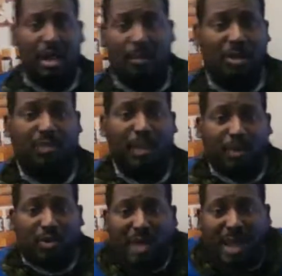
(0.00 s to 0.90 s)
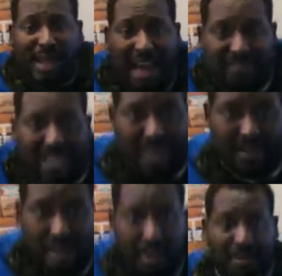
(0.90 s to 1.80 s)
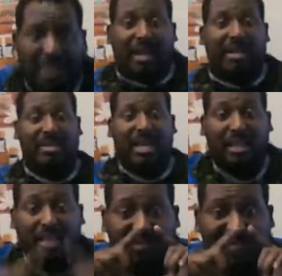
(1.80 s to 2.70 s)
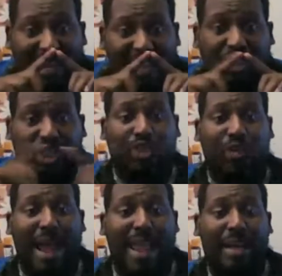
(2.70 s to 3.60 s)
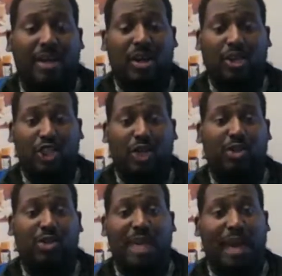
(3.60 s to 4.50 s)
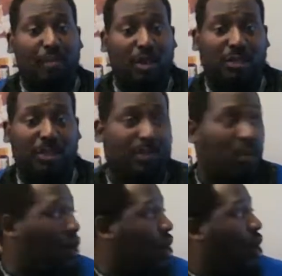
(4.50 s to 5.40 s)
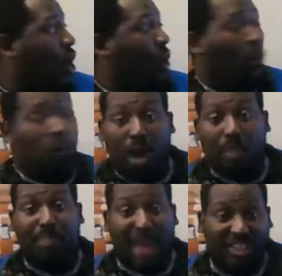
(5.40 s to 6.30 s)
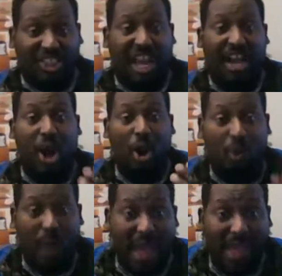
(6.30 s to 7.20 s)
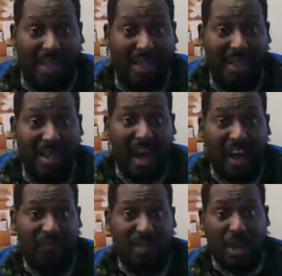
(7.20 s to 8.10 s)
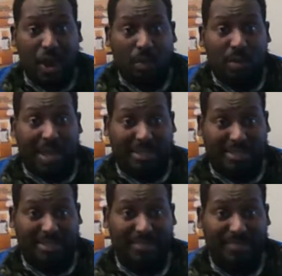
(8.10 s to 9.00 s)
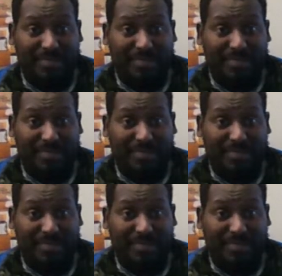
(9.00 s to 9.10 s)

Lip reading: Most people do not have that because the financial triangle shows you that most people are one paycheck away of being homeless.